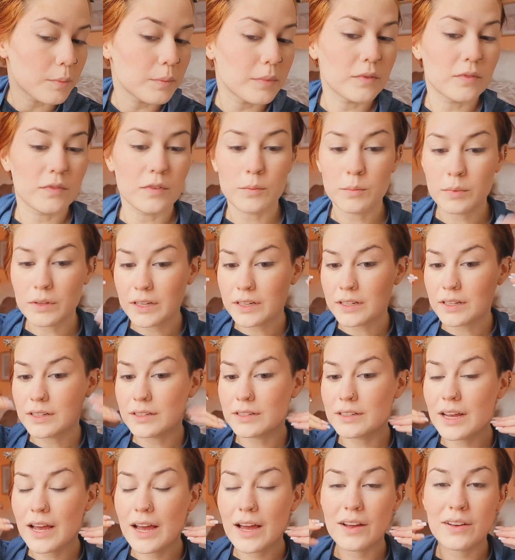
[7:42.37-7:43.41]
If you blend it
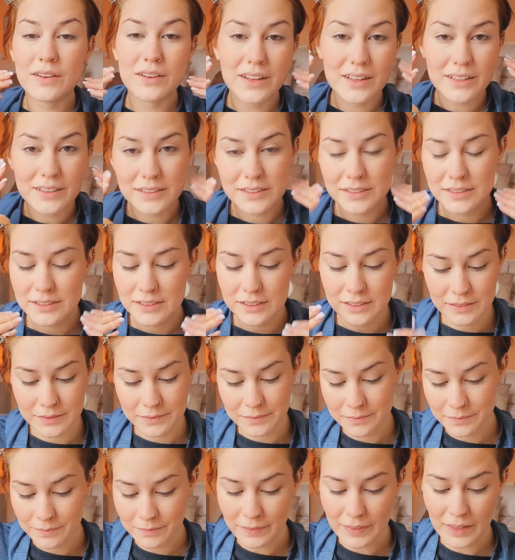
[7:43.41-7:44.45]
down,
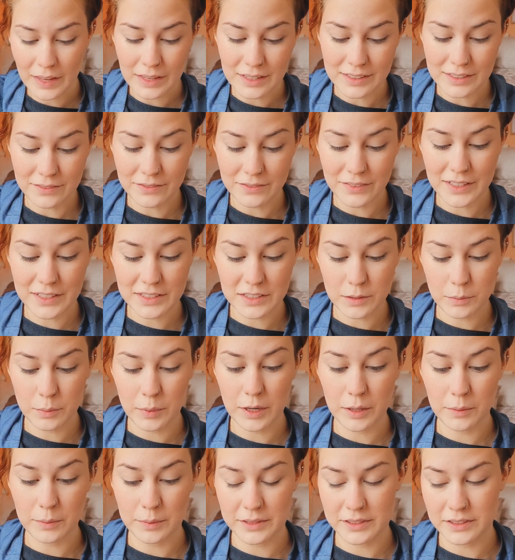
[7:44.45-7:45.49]
that defeats the
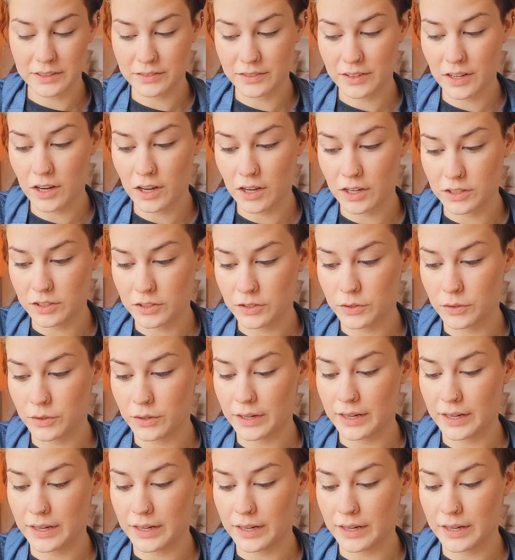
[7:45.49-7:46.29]
purpose of contouring